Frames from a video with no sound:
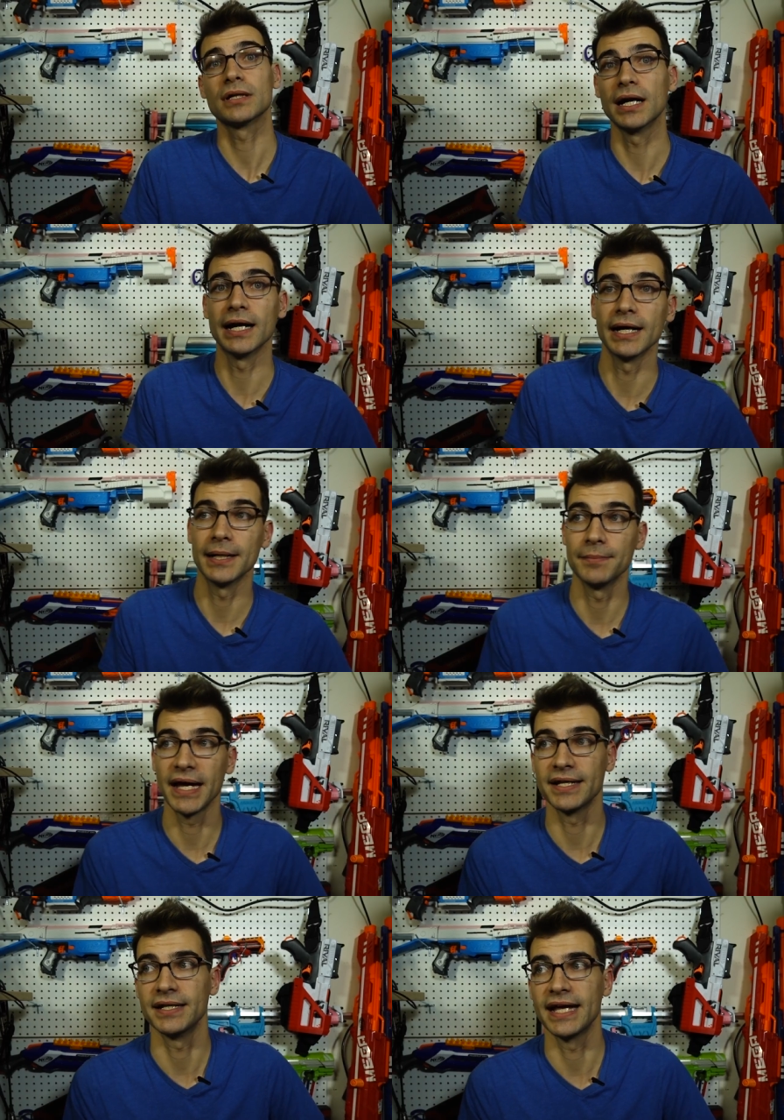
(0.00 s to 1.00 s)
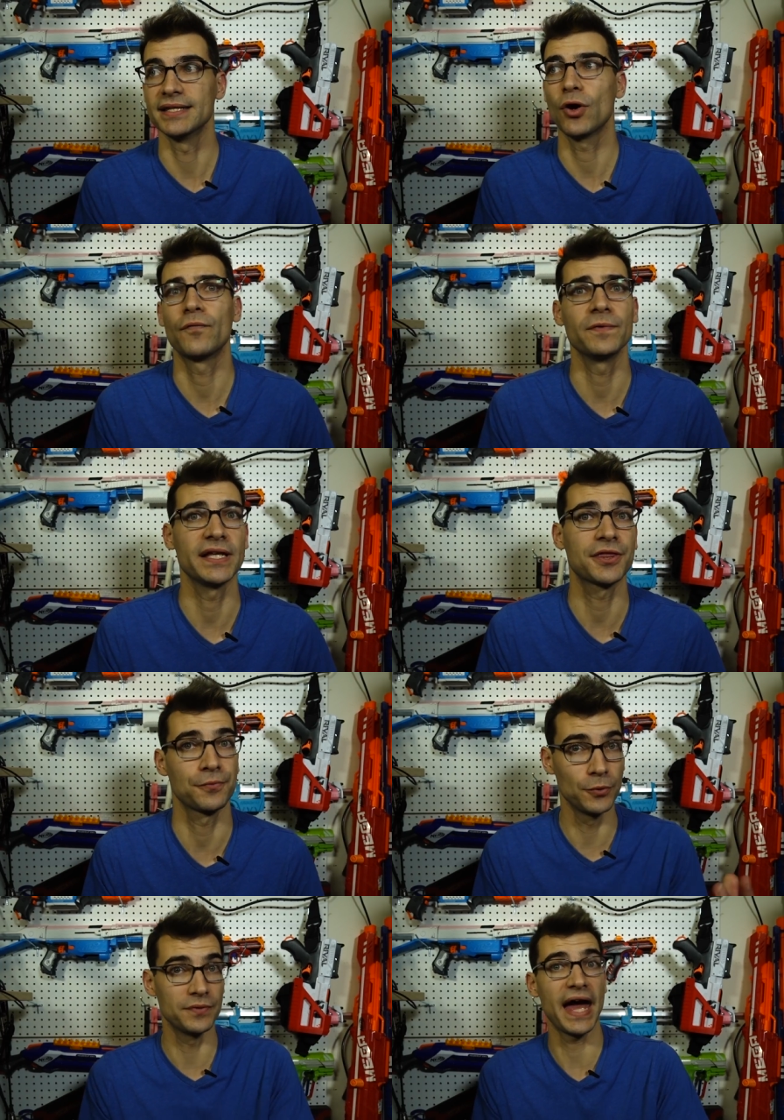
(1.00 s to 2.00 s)
Um, and, and hopefully
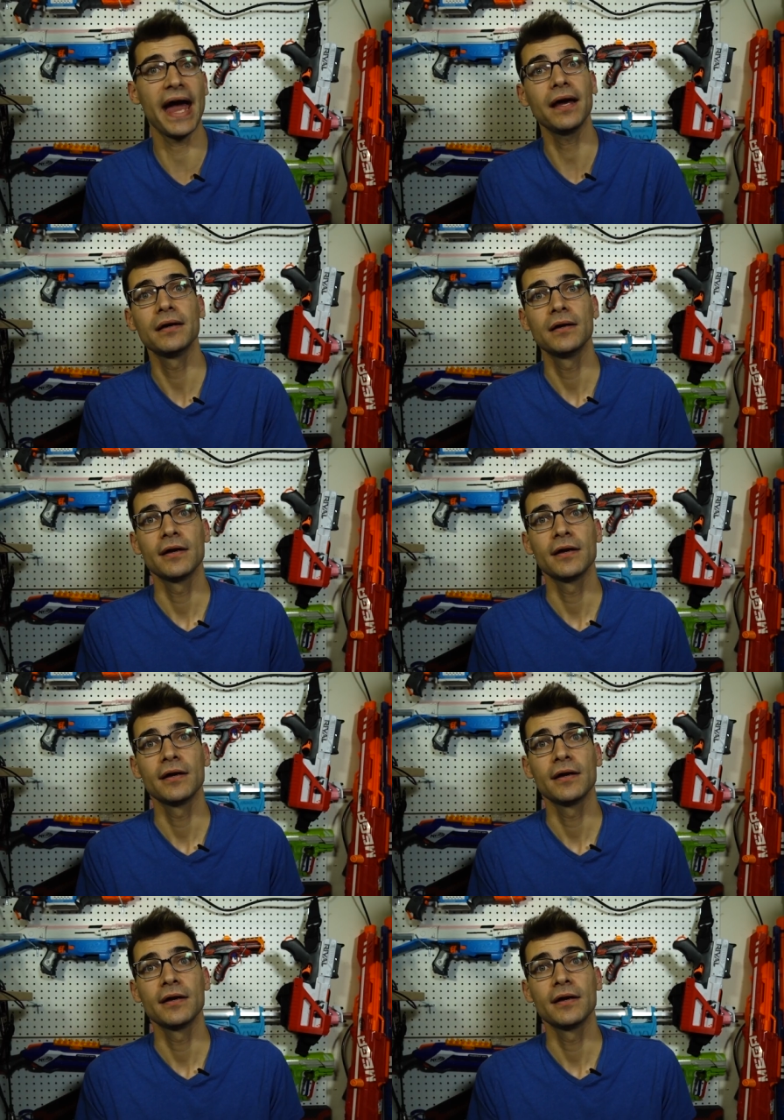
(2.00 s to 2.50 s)
through that,